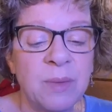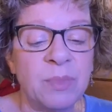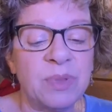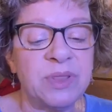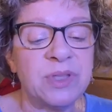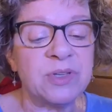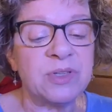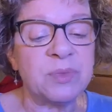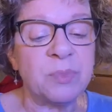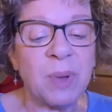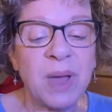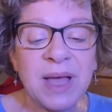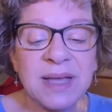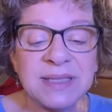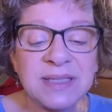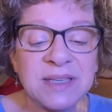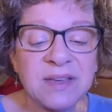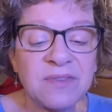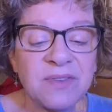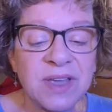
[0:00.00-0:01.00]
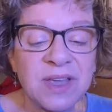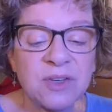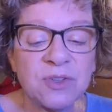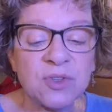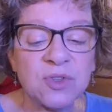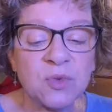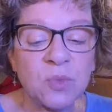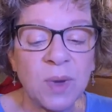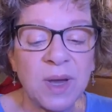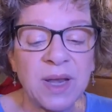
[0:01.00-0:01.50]
but there's a posse of
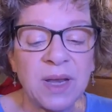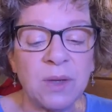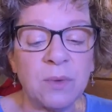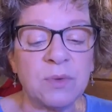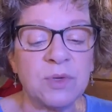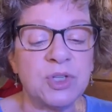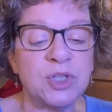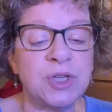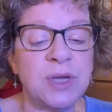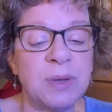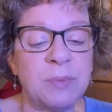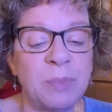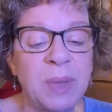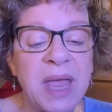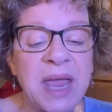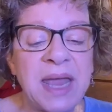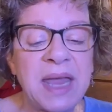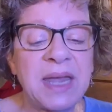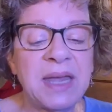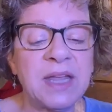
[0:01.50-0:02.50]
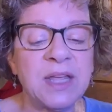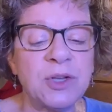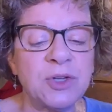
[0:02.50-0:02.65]
angels waiting with champagne